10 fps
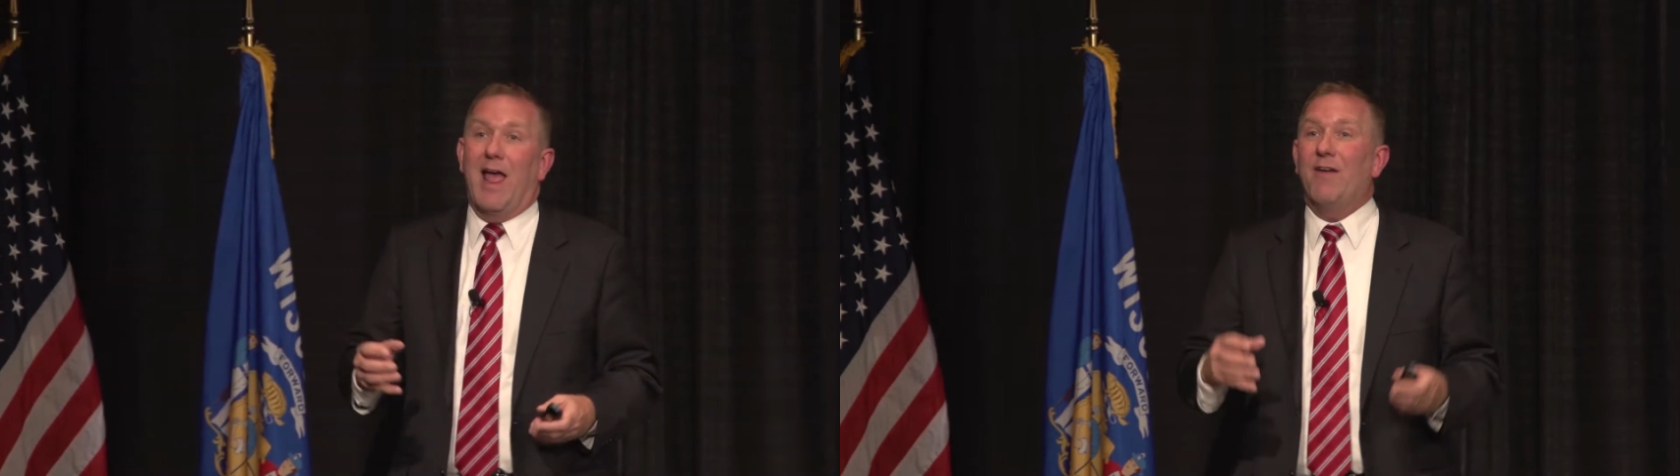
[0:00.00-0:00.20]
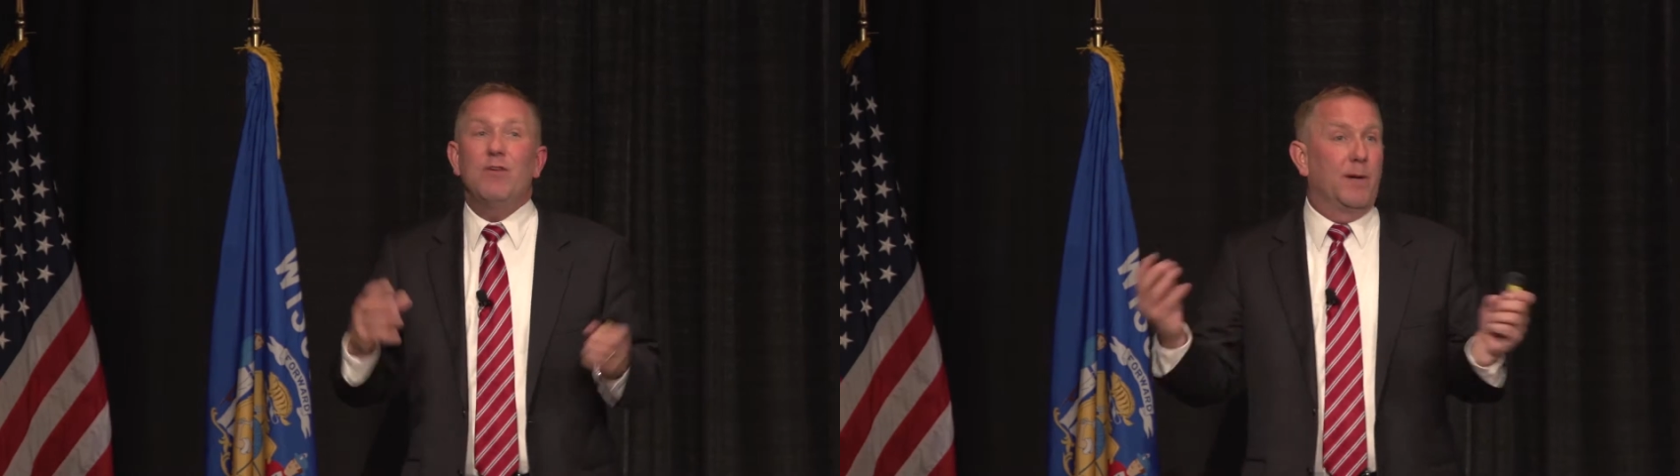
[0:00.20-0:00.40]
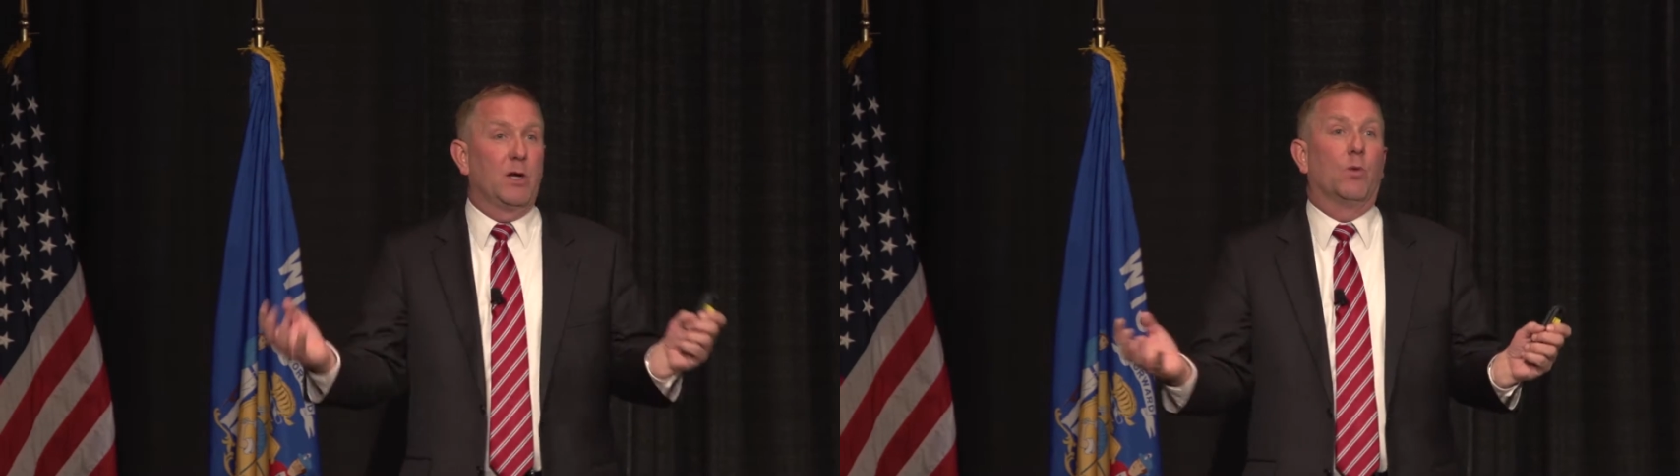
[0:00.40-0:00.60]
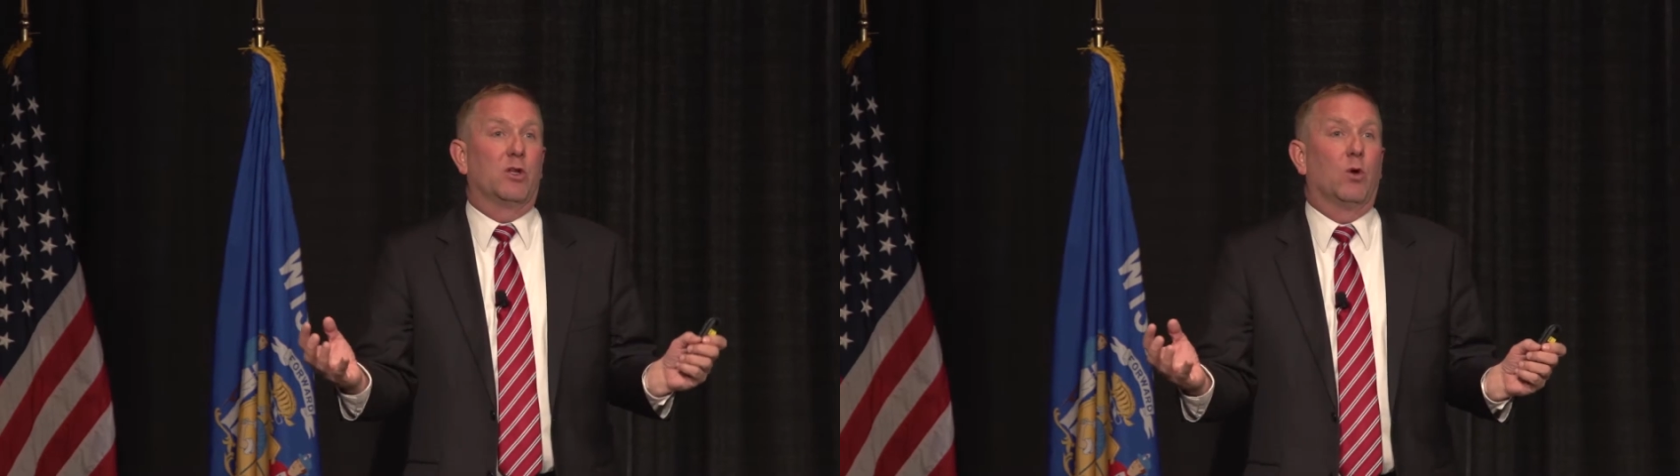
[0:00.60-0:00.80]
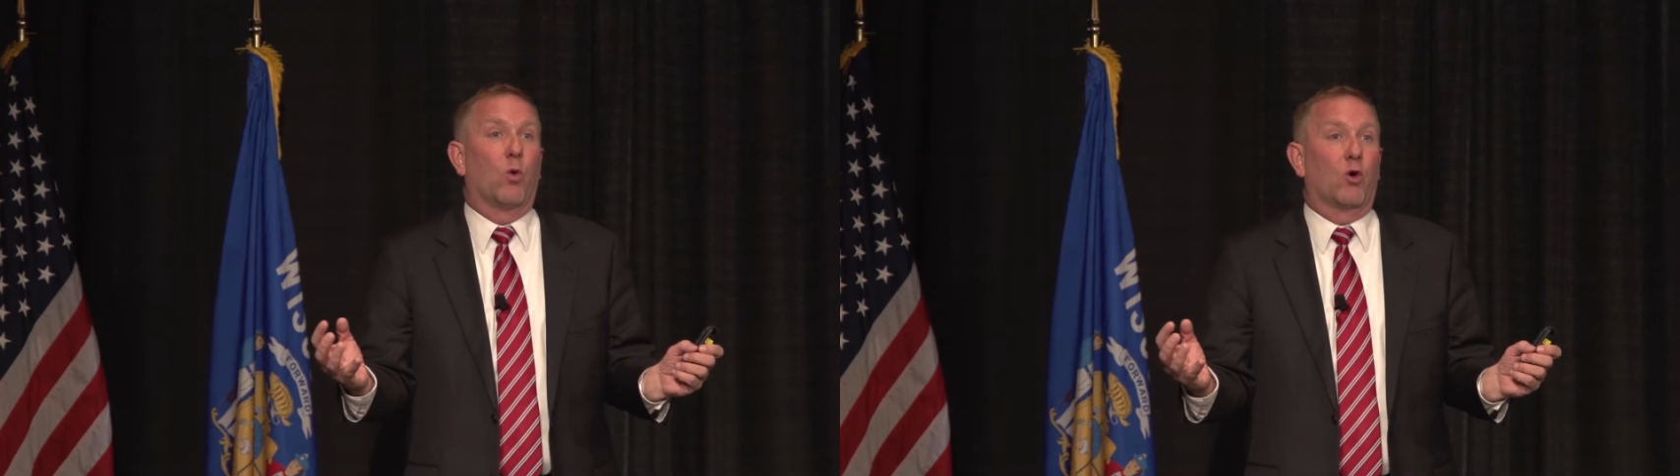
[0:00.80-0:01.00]
everybody
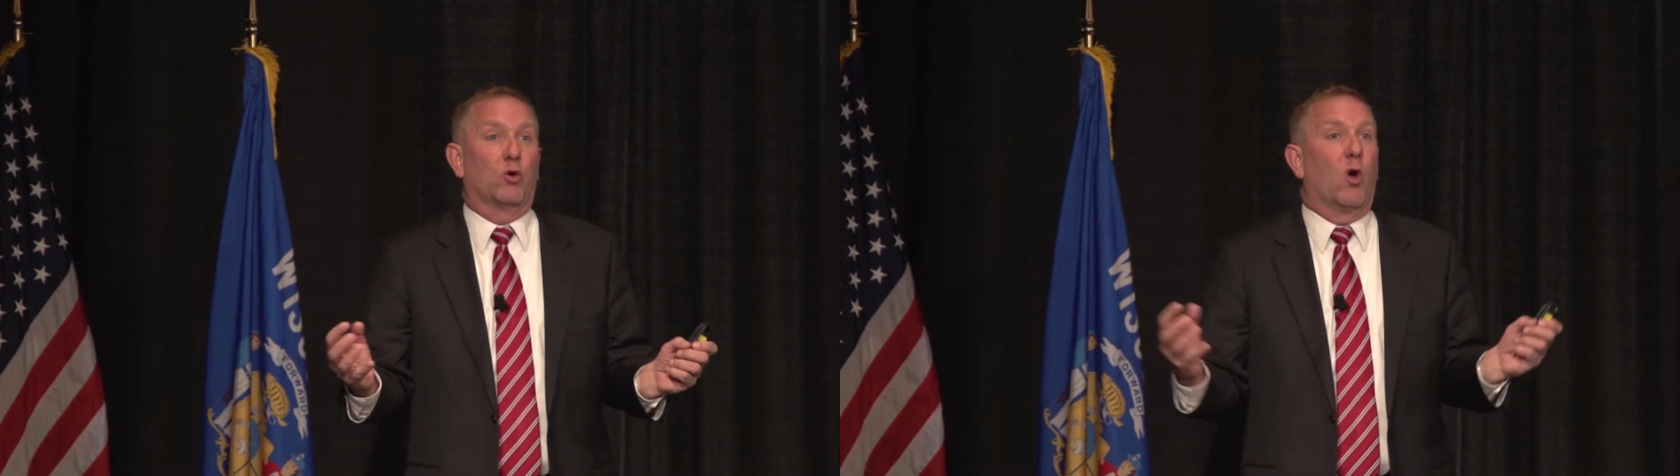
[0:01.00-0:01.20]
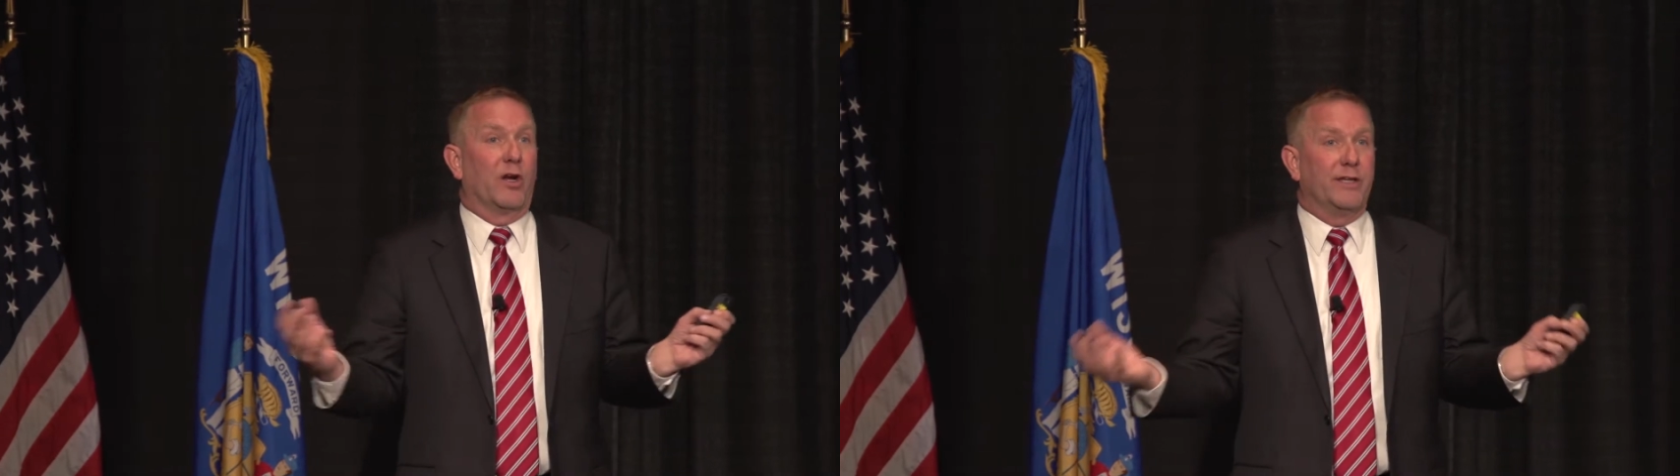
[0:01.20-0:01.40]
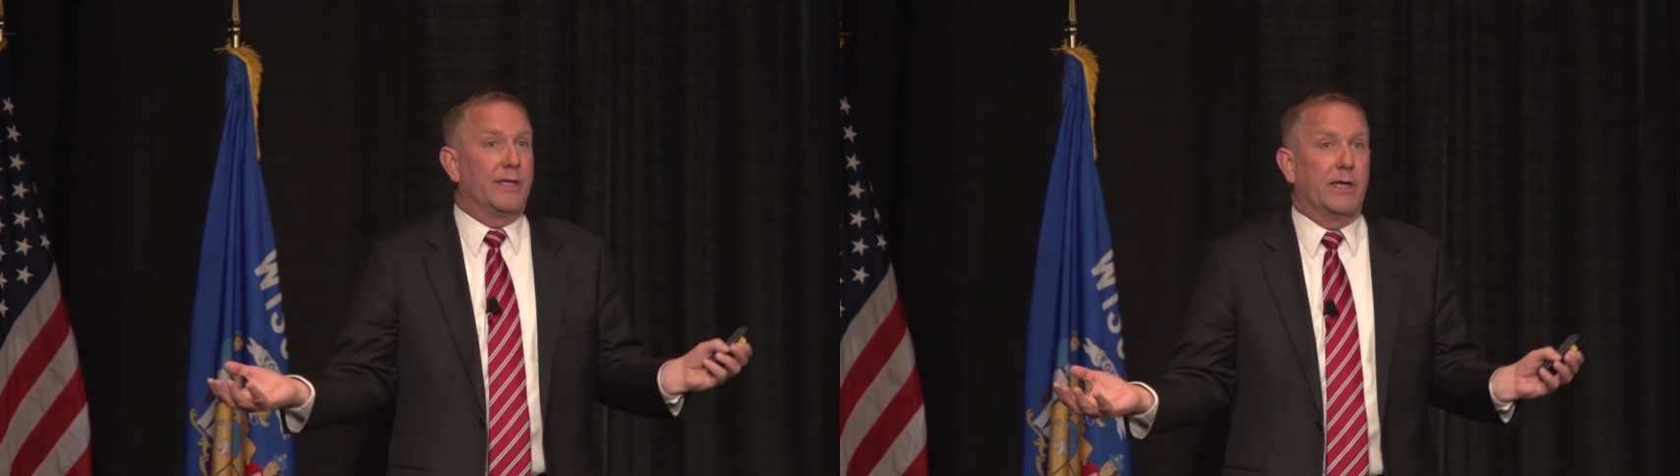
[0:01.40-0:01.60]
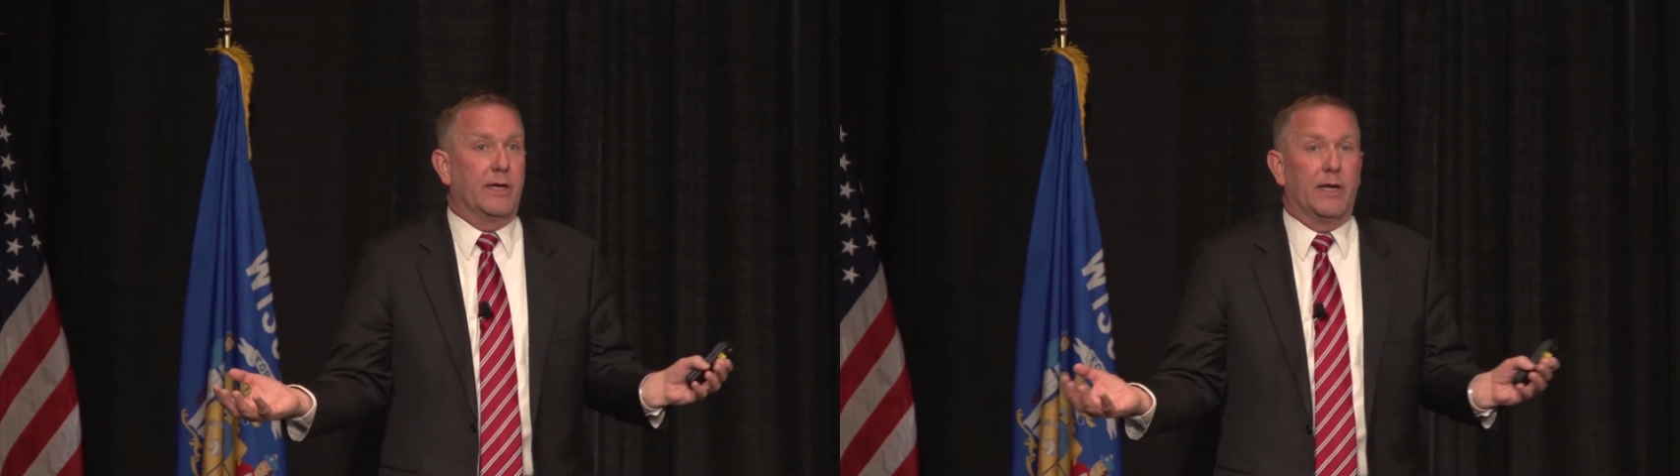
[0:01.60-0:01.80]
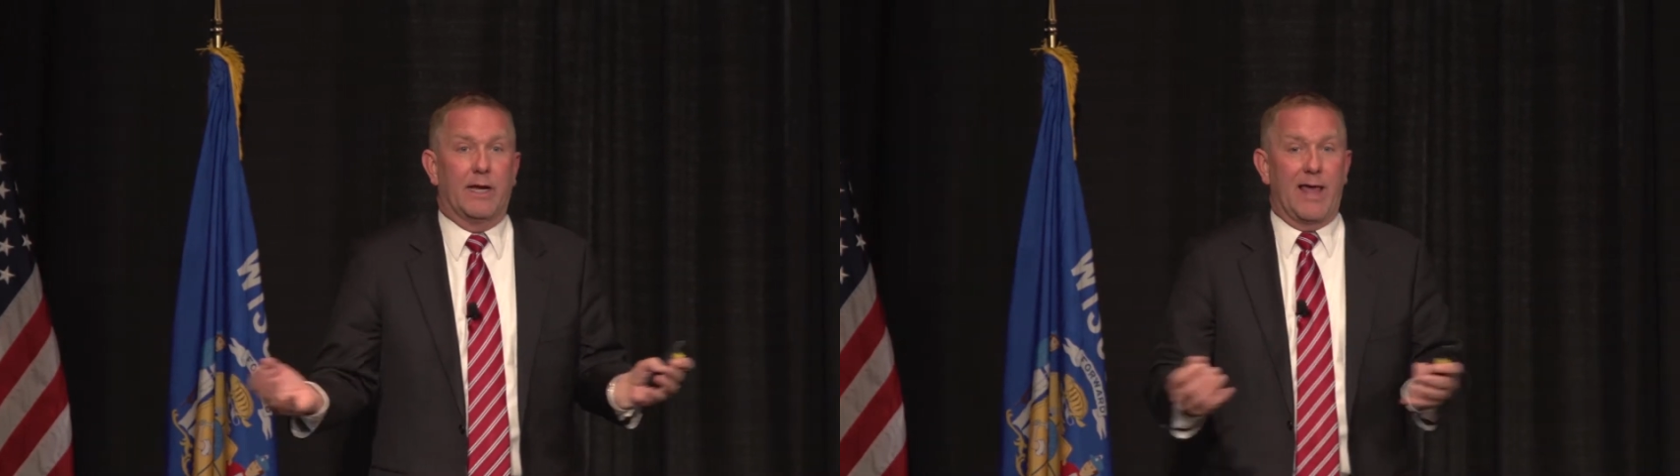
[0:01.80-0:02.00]
wanted to work on RDT&E.